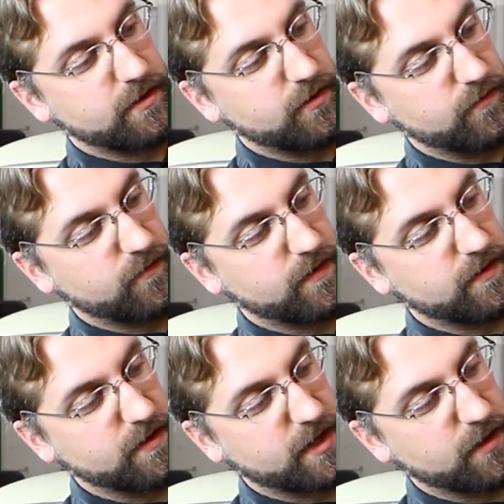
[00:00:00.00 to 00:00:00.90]
you
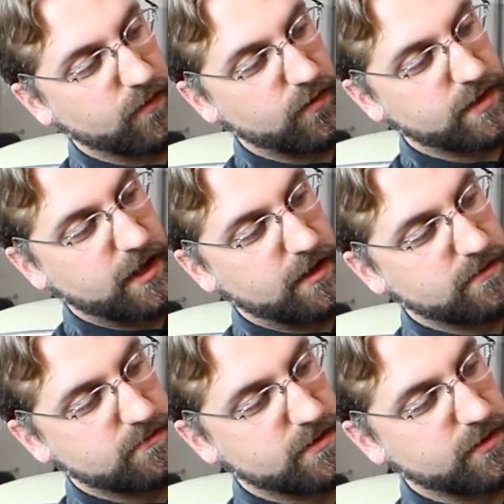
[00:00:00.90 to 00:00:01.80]
can kind of rotate it
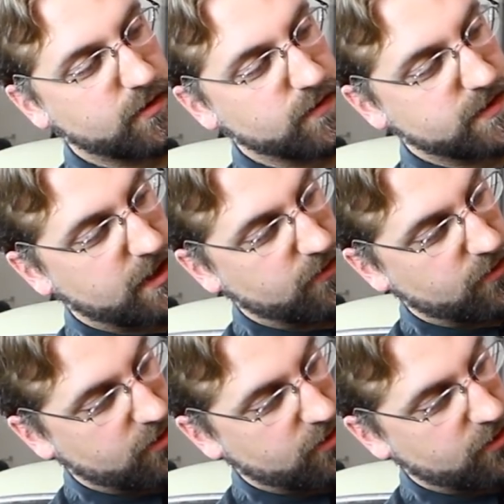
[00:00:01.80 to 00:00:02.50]
until it goes down